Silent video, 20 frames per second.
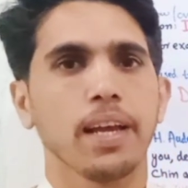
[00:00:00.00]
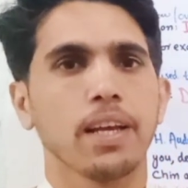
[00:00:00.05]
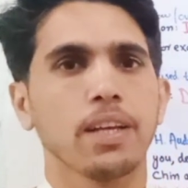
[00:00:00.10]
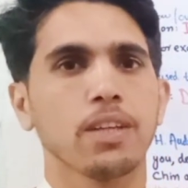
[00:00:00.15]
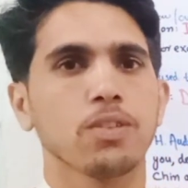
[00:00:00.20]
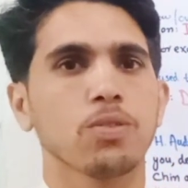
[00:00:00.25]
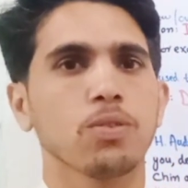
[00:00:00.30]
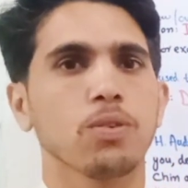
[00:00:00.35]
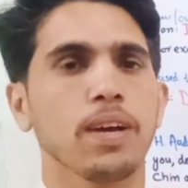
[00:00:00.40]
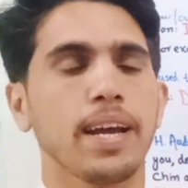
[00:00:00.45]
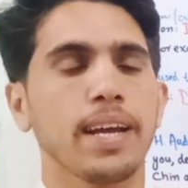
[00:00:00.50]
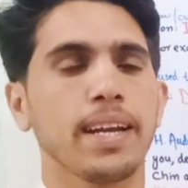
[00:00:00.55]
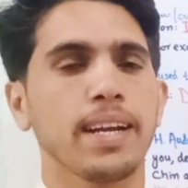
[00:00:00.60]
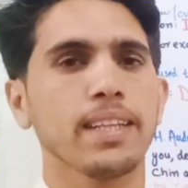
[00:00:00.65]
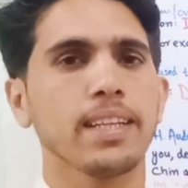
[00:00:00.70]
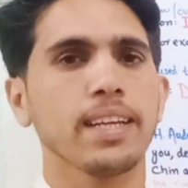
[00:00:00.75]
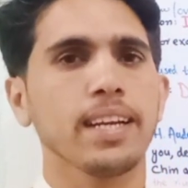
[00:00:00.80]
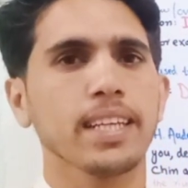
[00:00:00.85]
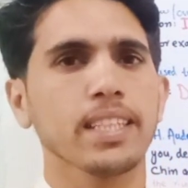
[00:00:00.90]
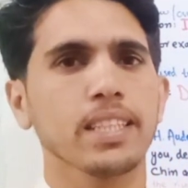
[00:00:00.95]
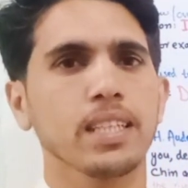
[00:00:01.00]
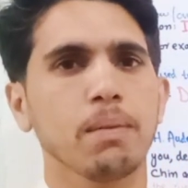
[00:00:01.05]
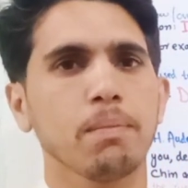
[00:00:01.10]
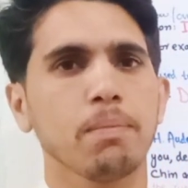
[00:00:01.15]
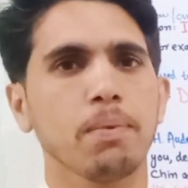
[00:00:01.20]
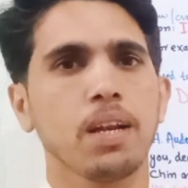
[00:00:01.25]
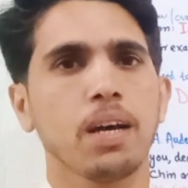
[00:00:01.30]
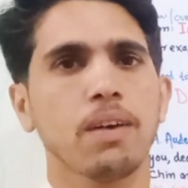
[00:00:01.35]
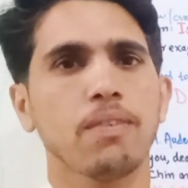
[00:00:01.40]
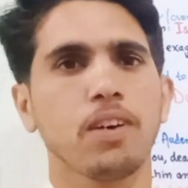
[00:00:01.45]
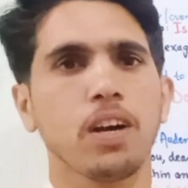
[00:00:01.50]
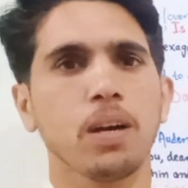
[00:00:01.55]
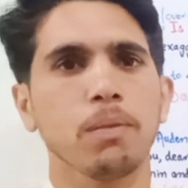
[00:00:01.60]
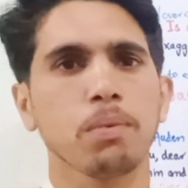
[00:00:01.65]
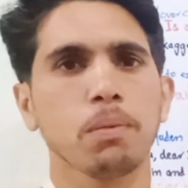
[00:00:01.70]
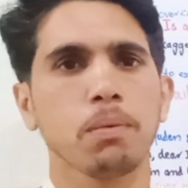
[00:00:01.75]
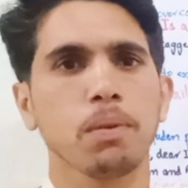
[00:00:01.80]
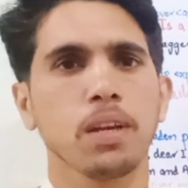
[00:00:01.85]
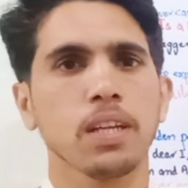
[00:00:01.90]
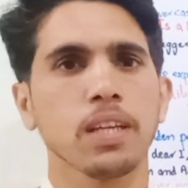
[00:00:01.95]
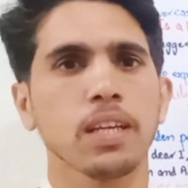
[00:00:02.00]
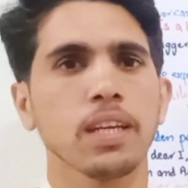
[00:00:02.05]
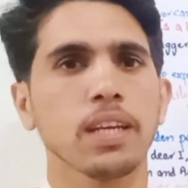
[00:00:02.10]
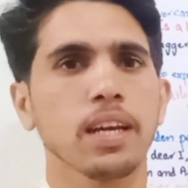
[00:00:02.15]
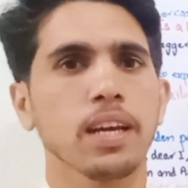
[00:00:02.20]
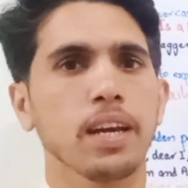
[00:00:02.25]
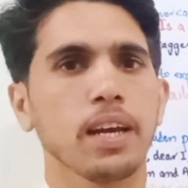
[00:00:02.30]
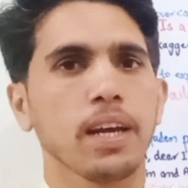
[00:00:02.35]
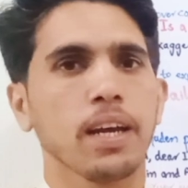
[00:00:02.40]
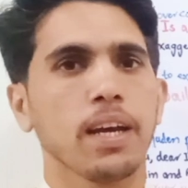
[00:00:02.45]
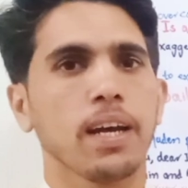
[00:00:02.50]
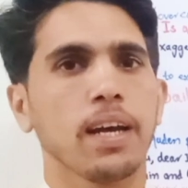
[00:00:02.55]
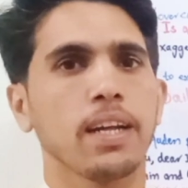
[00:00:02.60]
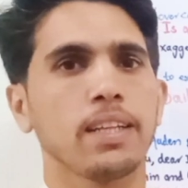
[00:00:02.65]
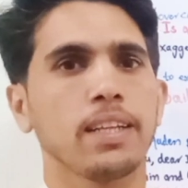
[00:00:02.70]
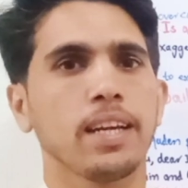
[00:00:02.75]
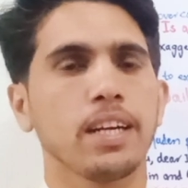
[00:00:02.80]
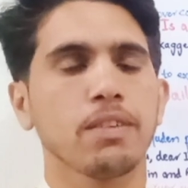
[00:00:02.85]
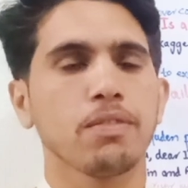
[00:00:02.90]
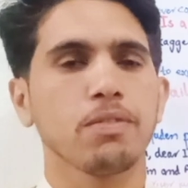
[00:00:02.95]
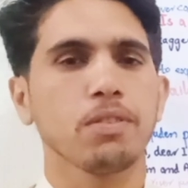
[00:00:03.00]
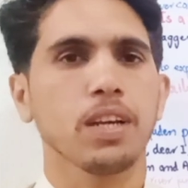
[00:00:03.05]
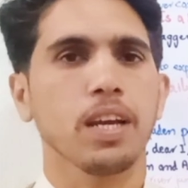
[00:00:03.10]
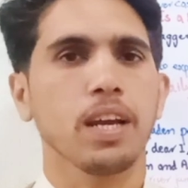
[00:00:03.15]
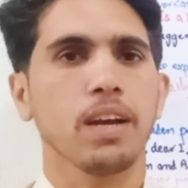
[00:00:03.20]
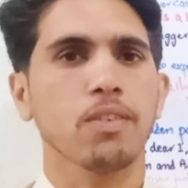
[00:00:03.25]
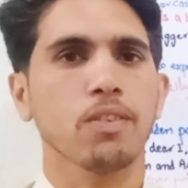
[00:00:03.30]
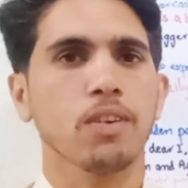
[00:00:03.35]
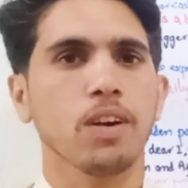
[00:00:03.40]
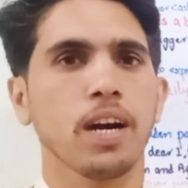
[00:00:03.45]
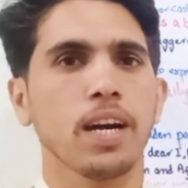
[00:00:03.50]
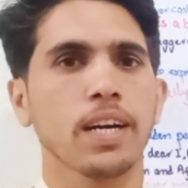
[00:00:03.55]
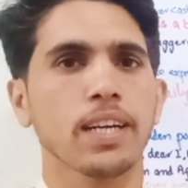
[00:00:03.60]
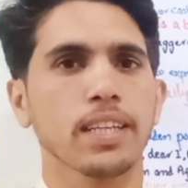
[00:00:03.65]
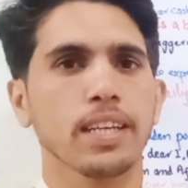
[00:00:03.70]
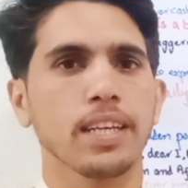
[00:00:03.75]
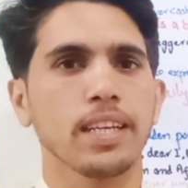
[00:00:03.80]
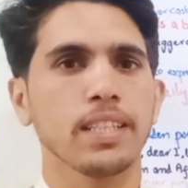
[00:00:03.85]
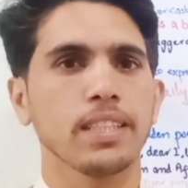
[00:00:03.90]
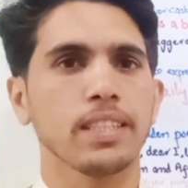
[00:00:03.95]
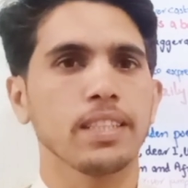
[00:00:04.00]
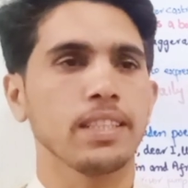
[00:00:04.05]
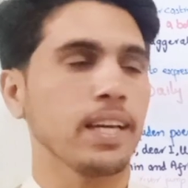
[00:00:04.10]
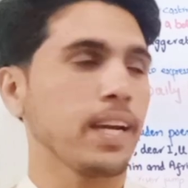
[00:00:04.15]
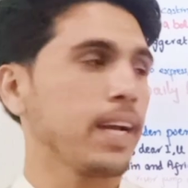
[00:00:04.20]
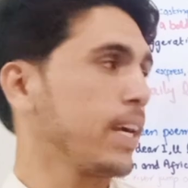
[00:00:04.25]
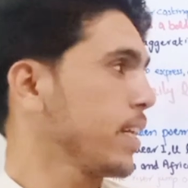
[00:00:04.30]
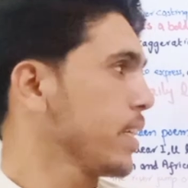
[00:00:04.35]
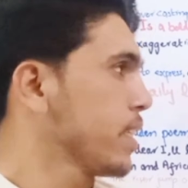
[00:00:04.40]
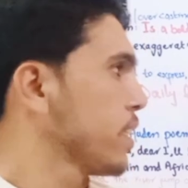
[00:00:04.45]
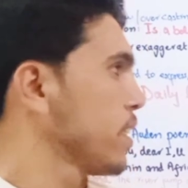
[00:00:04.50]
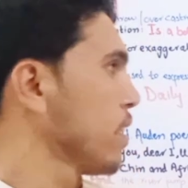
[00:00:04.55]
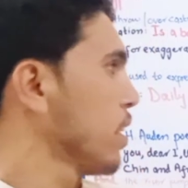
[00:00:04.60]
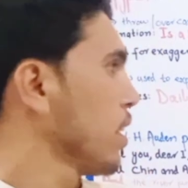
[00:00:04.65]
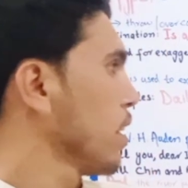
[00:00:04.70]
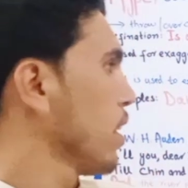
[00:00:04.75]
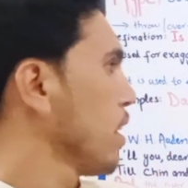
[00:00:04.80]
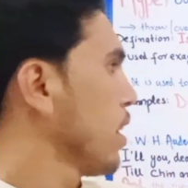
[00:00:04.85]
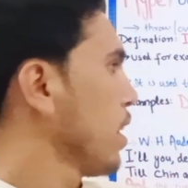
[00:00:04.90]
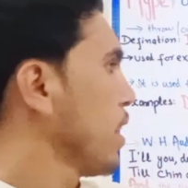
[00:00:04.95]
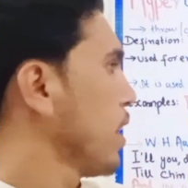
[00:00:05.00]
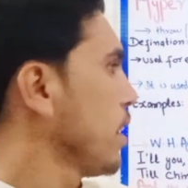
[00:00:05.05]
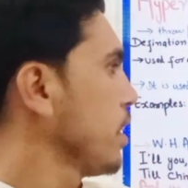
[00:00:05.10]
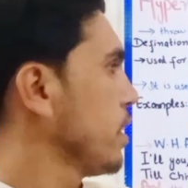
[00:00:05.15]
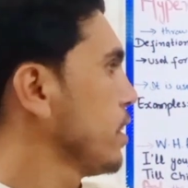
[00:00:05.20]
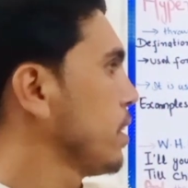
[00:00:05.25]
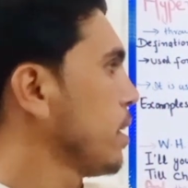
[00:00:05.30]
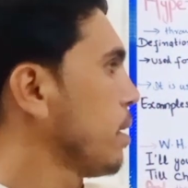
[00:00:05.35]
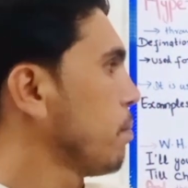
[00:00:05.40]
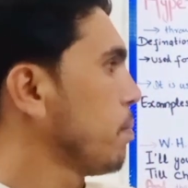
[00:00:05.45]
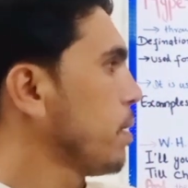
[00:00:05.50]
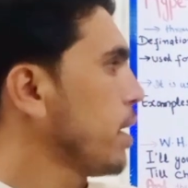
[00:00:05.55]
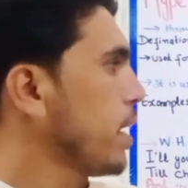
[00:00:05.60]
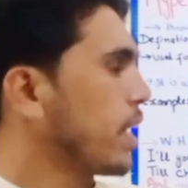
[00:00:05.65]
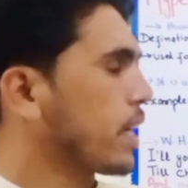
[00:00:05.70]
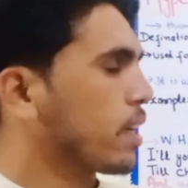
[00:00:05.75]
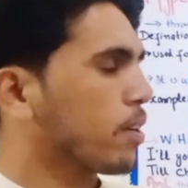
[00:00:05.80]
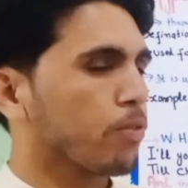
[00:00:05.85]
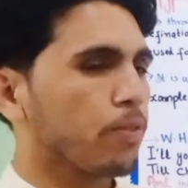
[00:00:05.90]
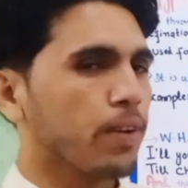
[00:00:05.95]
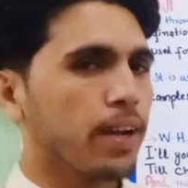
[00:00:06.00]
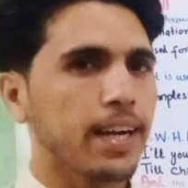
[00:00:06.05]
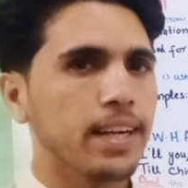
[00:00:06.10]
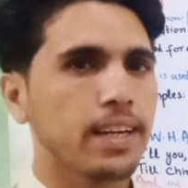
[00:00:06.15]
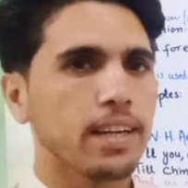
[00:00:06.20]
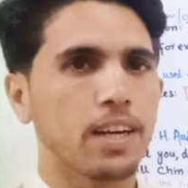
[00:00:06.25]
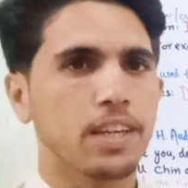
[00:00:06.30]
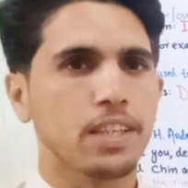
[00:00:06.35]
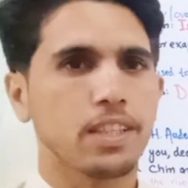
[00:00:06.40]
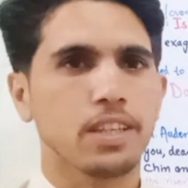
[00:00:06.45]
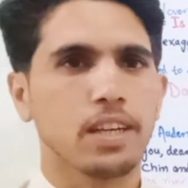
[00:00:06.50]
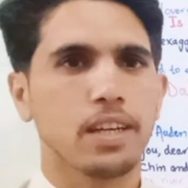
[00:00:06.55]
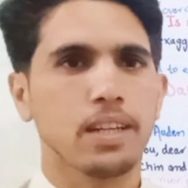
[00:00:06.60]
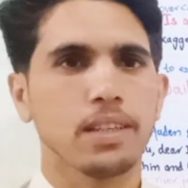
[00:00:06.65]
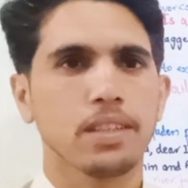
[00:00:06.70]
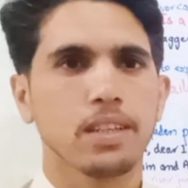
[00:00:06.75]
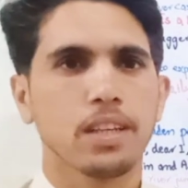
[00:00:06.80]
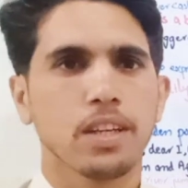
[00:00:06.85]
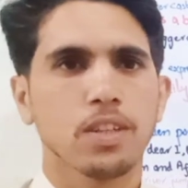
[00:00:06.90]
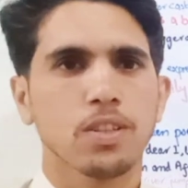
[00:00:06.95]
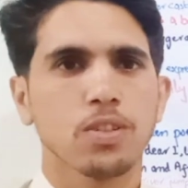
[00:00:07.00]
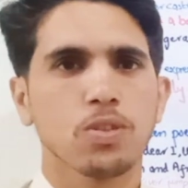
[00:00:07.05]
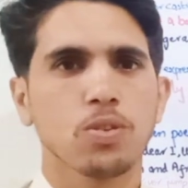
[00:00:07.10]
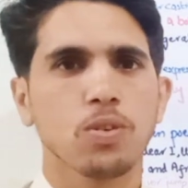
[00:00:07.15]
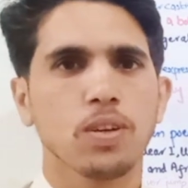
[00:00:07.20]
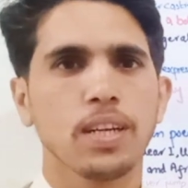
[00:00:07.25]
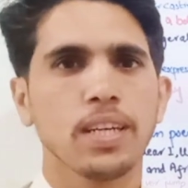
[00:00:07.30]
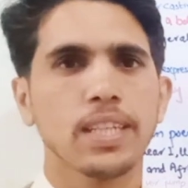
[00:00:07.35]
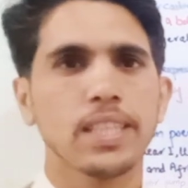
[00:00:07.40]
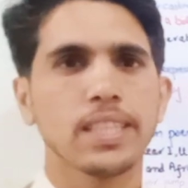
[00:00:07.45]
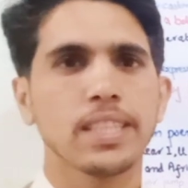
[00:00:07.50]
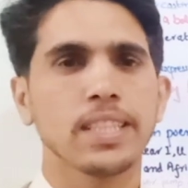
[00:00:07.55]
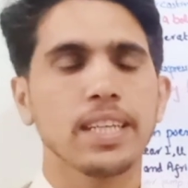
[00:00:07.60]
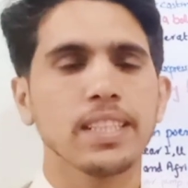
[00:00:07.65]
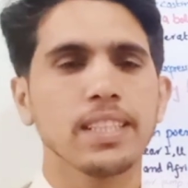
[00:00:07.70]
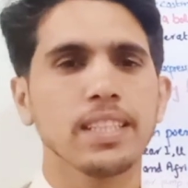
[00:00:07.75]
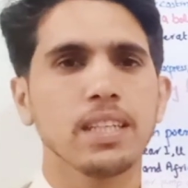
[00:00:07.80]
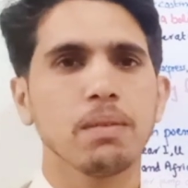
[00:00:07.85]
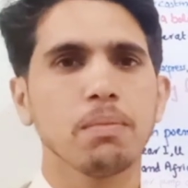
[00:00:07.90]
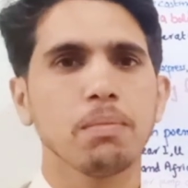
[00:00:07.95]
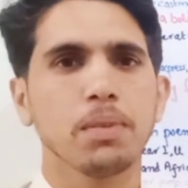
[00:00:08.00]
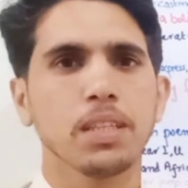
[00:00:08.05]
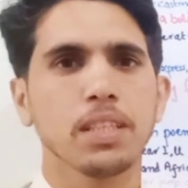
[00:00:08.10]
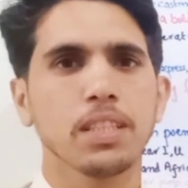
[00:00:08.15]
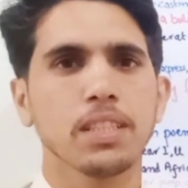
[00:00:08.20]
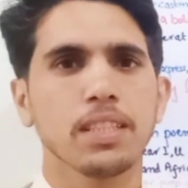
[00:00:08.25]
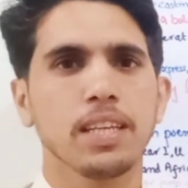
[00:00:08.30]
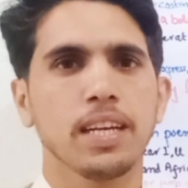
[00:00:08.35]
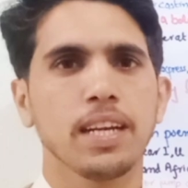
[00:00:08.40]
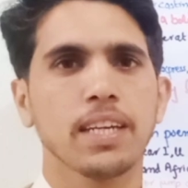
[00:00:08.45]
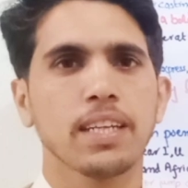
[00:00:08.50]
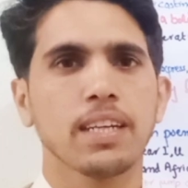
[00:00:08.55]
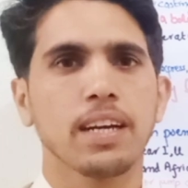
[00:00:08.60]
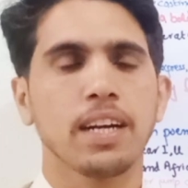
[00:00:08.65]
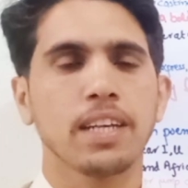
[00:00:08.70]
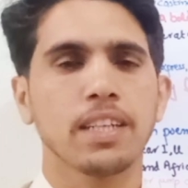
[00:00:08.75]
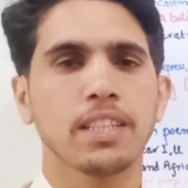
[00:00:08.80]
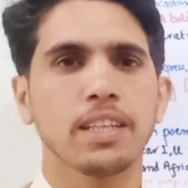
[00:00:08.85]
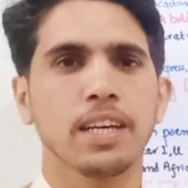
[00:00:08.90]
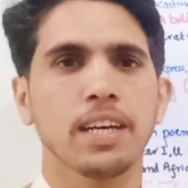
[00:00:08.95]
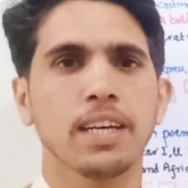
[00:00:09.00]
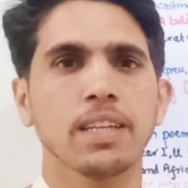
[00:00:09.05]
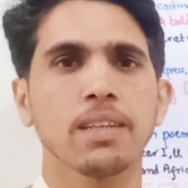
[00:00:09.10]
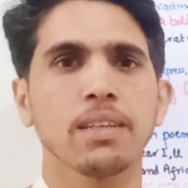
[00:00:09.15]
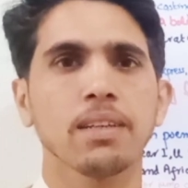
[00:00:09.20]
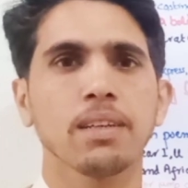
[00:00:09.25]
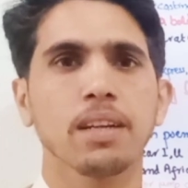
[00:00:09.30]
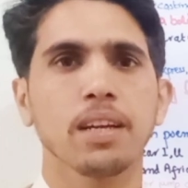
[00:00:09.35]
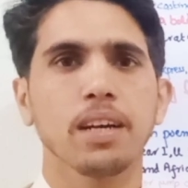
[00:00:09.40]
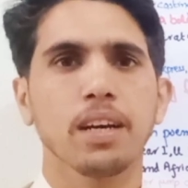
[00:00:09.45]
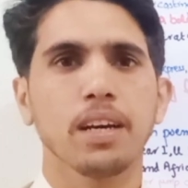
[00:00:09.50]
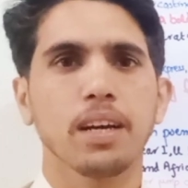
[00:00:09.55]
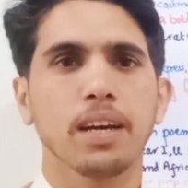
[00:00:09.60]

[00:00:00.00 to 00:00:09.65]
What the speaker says: So another example of hyperbole that we have got is that the bag weighed a ton. So it doesn't mean that a ton